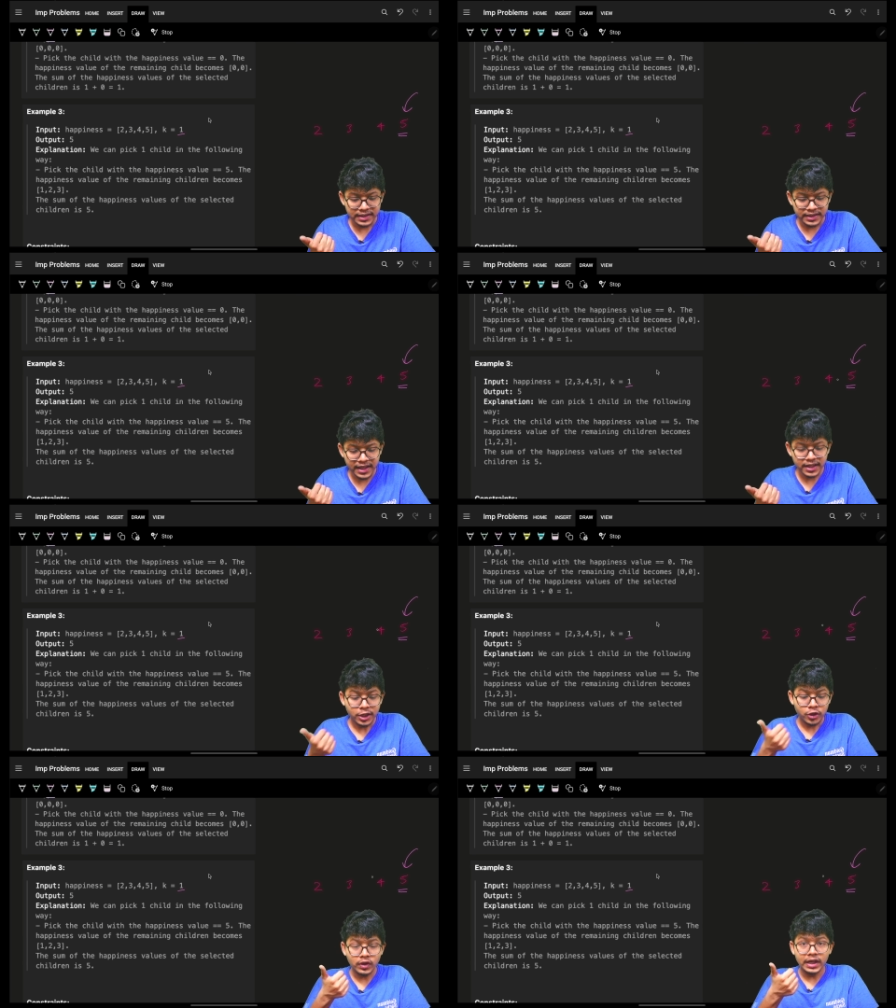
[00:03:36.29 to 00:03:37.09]
then
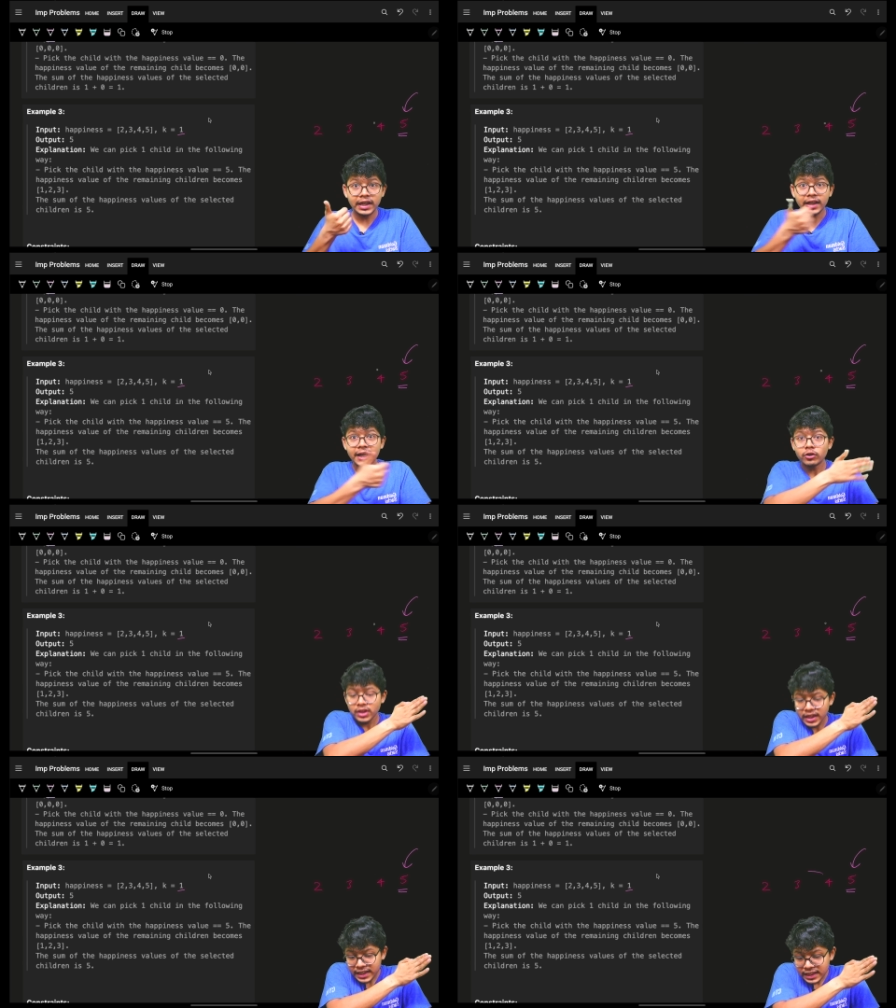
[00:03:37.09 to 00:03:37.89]
you will iterate on
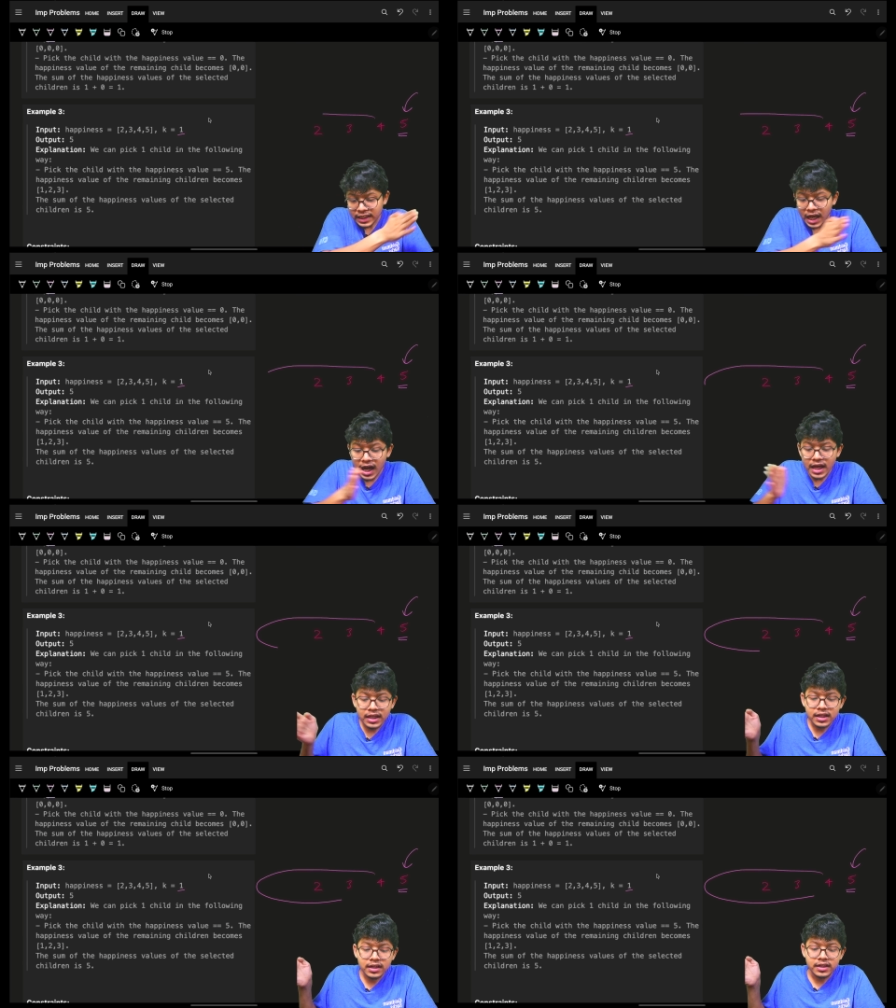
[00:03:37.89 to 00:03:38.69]
the
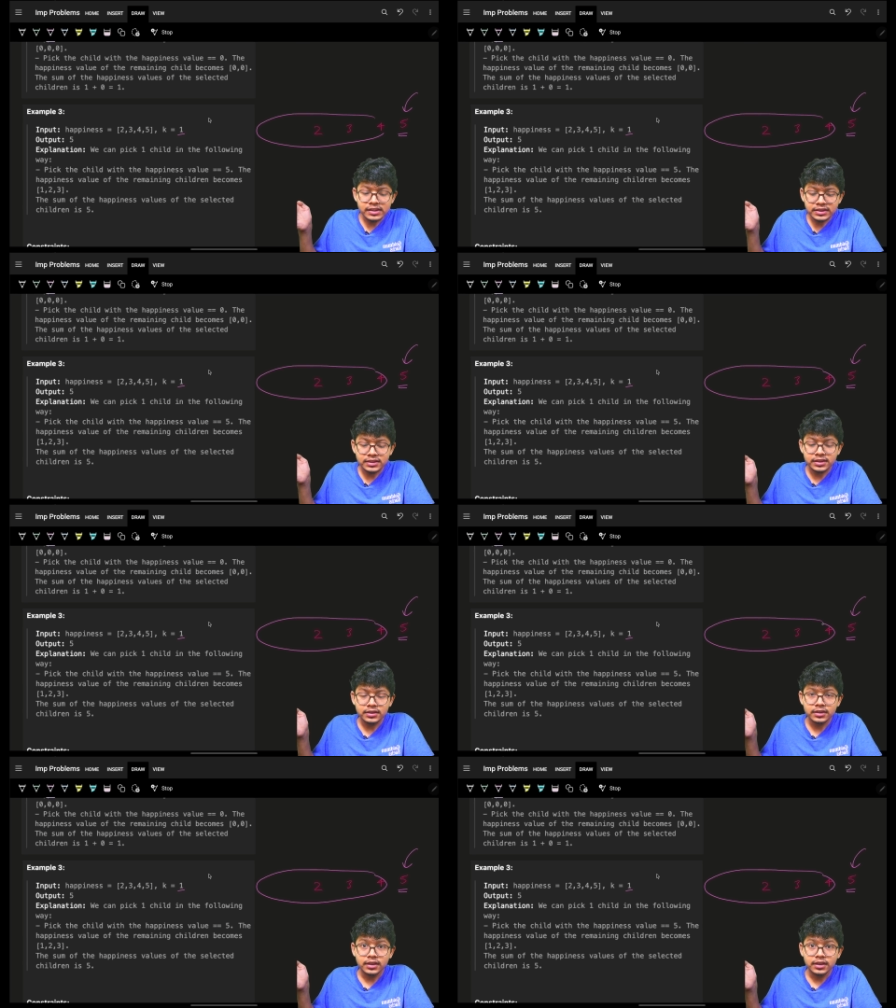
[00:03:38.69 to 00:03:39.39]
entire list